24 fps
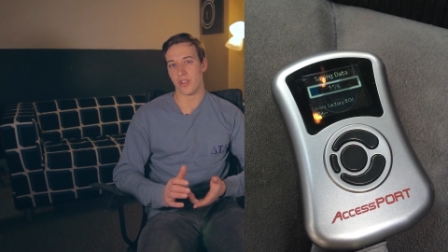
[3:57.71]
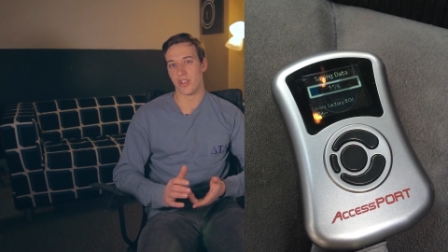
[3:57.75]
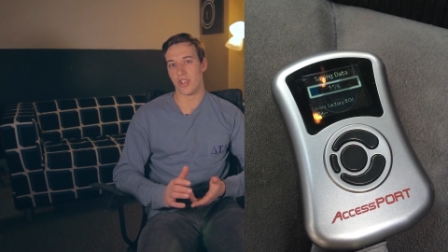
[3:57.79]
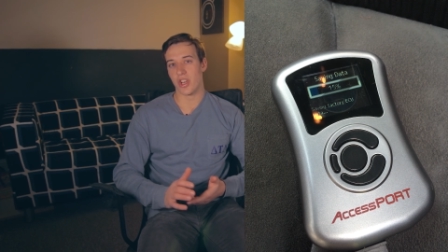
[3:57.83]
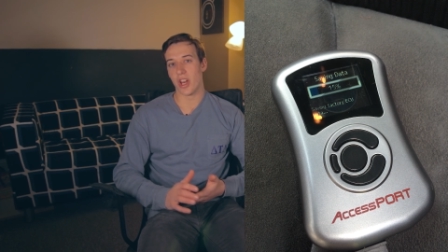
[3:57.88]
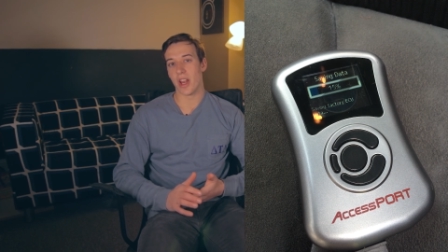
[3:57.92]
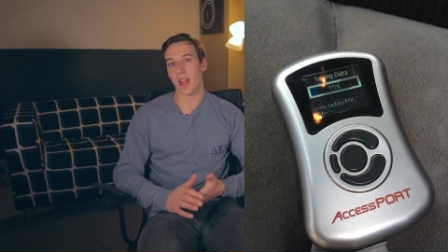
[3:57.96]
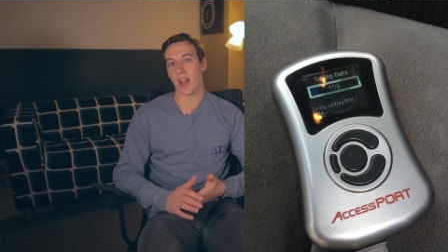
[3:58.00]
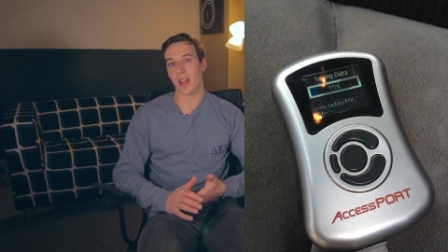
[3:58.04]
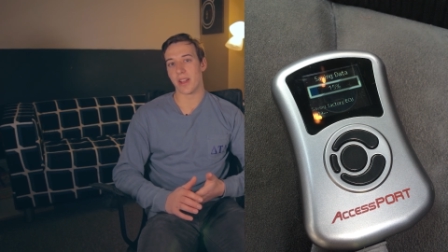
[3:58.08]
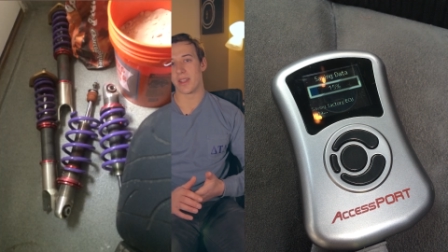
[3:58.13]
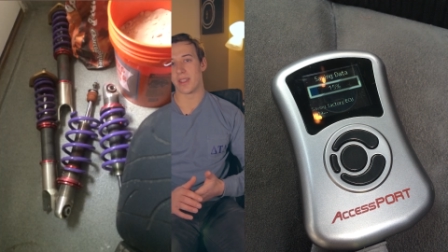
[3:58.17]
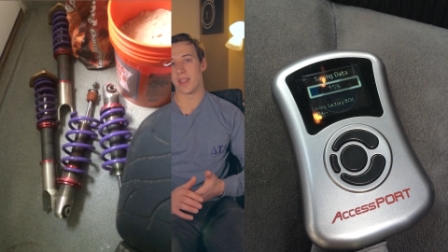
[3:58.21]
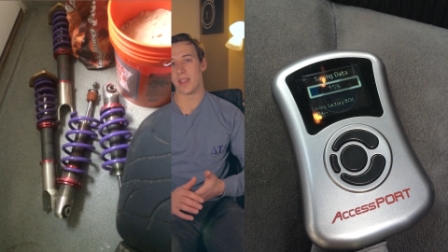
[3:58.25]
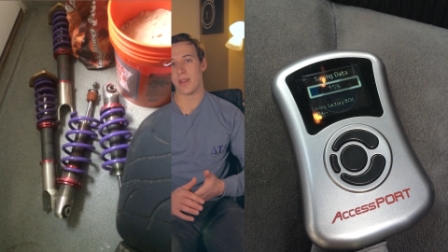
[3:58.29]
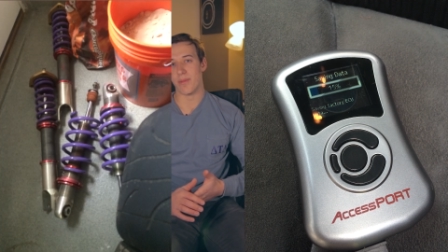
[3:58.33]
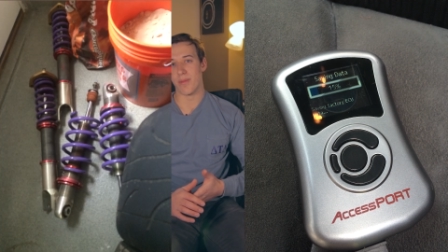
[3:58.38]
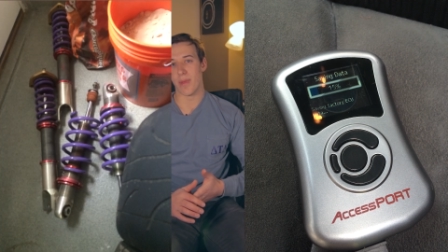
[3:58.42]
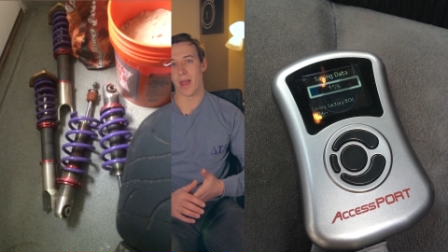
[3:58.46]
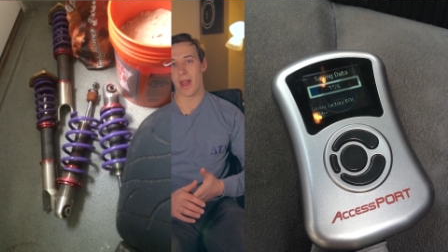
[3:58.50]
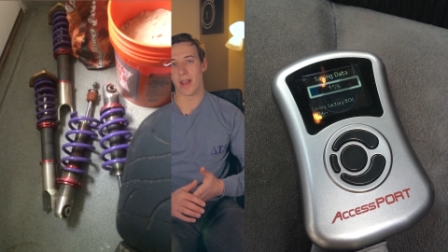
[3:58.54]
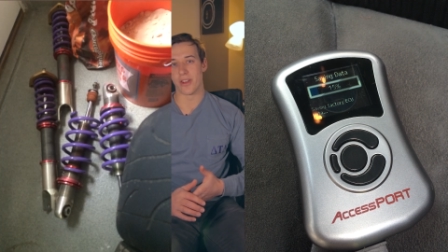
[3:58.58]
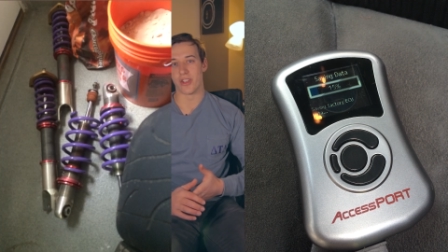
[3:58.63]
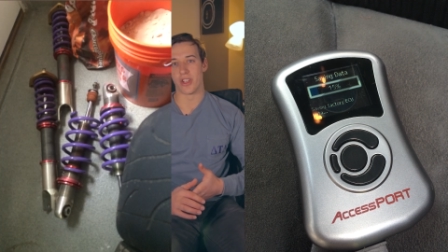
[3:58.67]
JIC
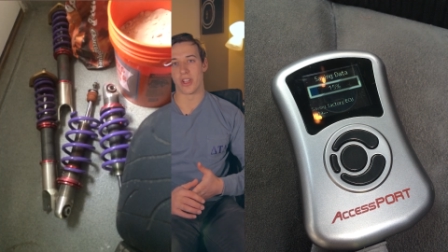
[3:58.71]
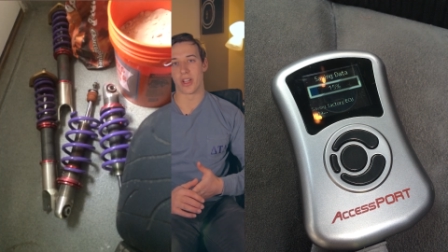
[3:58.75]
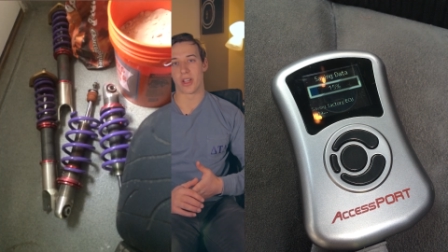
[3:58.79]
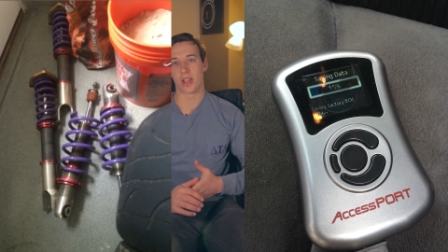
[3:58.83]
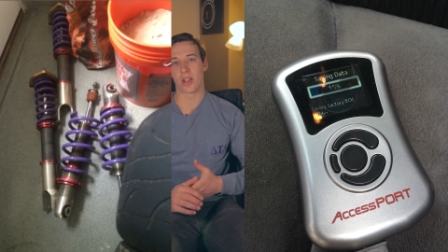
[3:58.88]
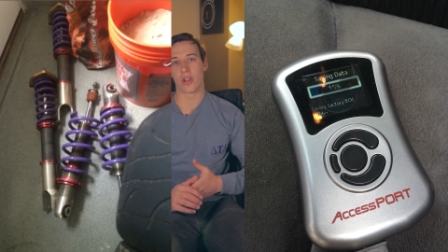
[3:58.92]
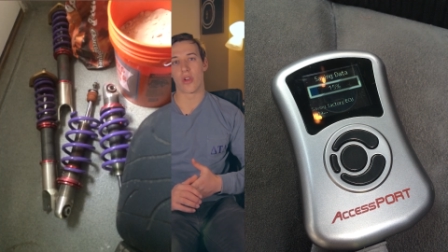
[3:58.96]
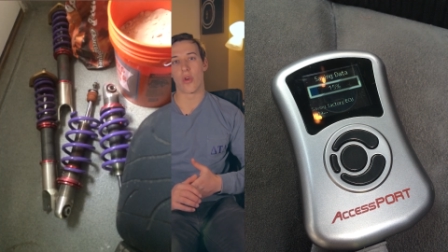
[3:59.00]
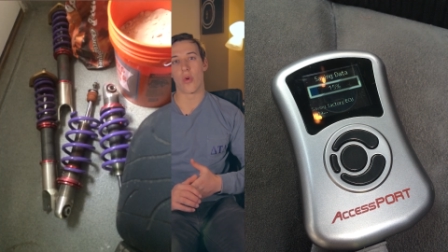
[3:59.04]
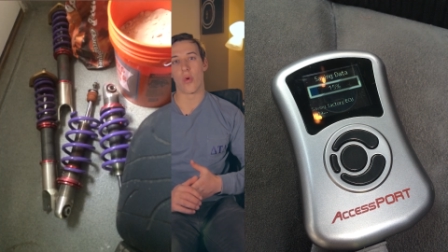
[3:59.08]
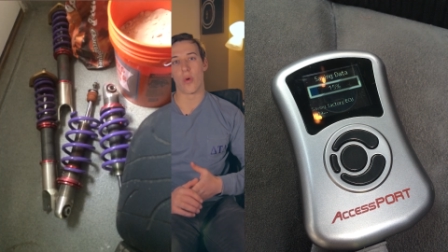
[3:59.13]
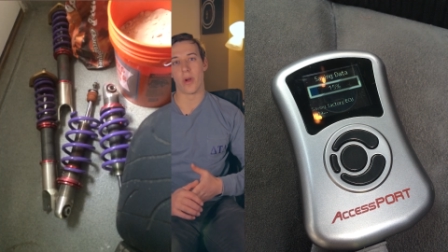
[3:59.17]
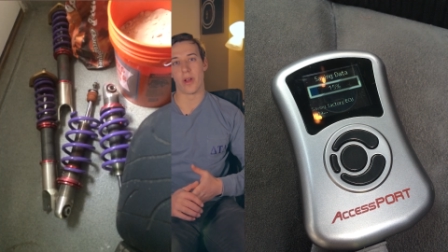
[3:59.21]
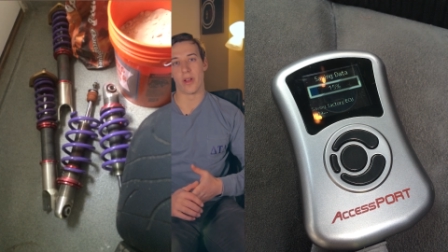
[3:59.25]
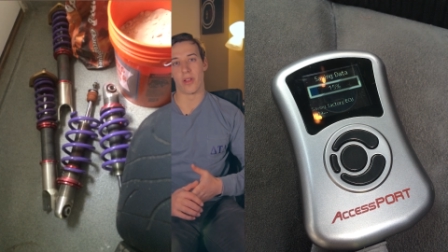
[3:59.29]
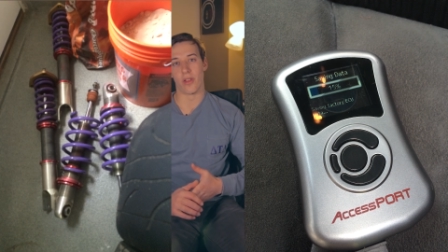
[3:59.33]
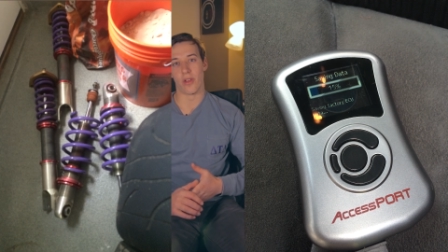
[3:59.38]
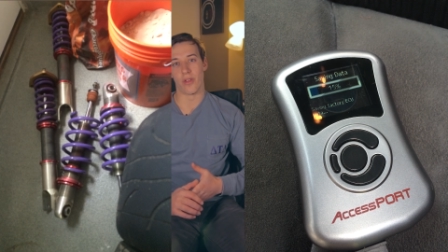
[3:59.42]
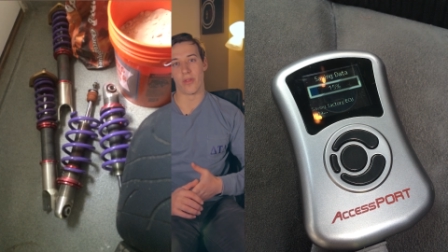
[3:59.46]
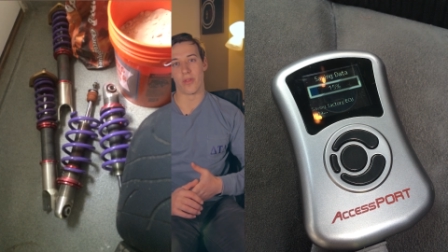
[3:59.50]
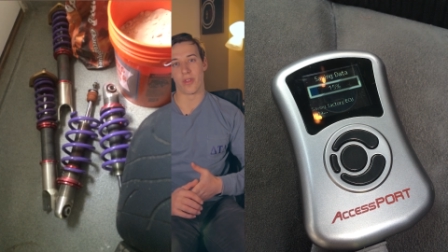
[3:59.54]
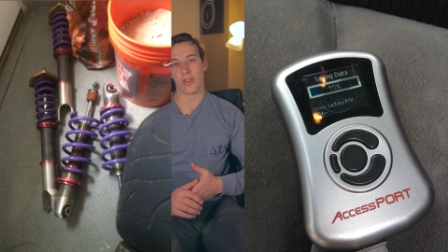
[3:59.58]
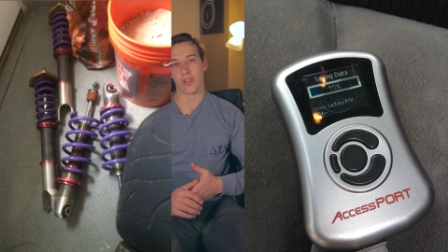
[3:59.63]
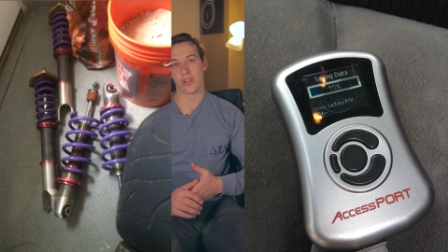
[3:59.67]
Magic
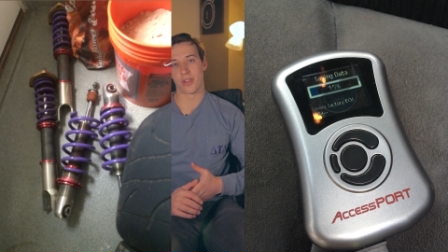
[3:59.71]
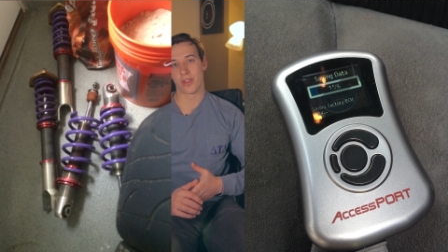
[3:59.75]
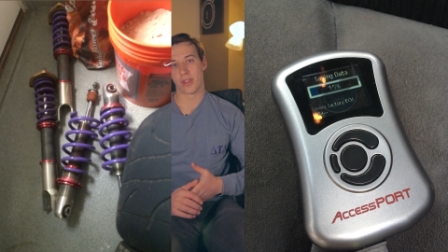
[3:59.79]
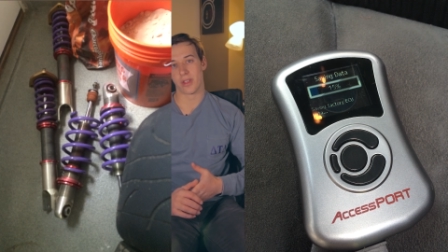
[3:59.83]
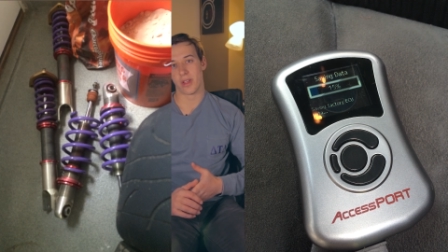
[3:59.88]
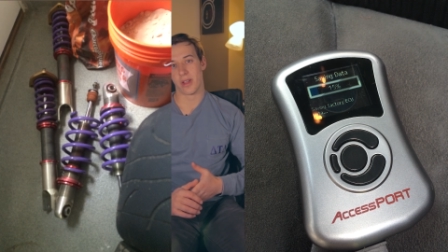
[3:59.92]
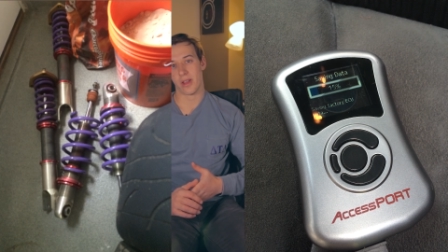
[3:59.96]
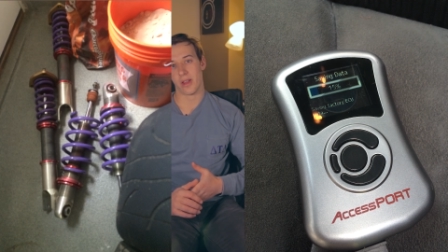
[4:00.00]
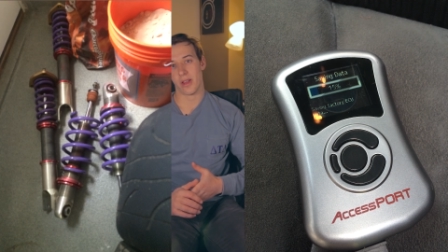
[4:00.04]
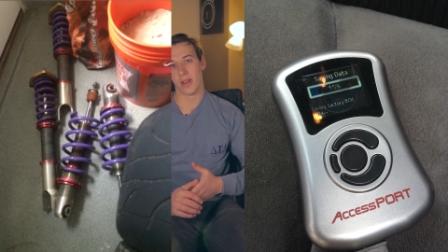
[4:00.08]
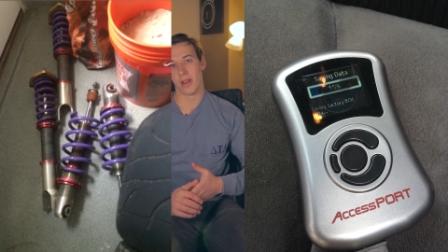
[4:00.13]
coilovers.